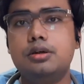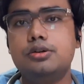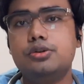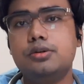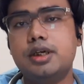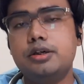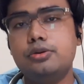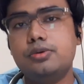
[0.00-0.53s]
so
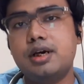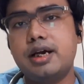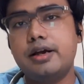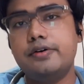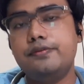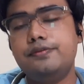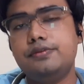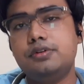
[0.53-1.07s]
that you
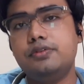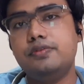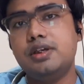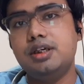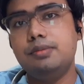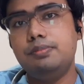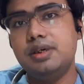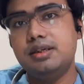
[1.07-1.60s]
have the
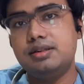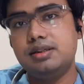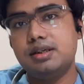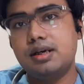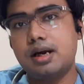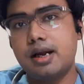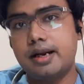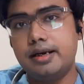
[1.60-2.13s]
very basic
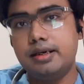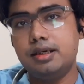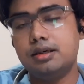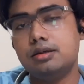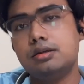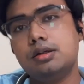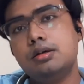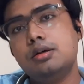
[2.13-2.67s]
idea
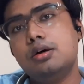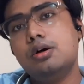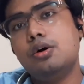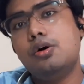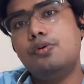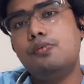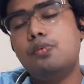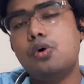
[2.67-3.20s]

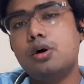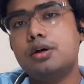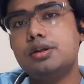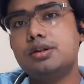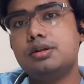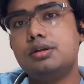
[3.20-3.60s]
of what